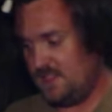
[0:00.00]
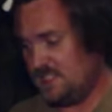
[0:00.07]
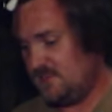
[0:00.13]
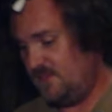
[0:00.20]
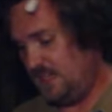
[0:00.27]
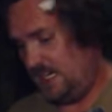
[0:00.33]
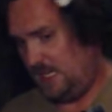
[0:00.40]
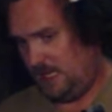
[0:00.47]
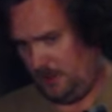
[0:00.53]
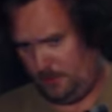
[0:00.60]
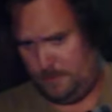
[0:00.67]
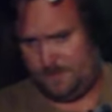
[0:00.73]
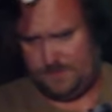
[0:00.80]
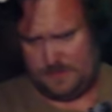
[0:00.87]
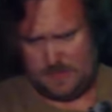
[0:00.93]
this
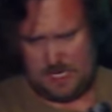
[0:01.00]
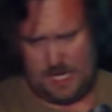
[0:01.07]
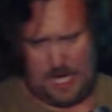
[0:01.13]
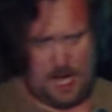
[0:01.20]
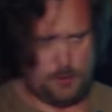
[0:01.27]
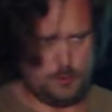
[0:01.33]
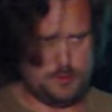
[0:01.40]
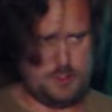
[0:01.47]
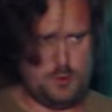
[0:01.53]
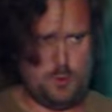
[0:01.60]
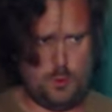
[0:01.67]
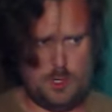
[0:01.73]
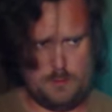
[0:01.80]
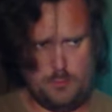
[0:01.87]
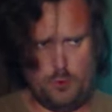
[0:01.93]
video, I will do
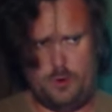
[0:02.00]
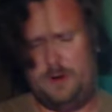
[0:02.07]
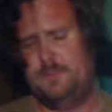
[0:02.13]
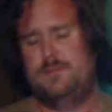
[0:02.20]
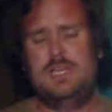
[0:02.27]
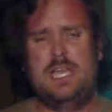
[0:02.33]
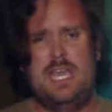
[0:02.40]
one more.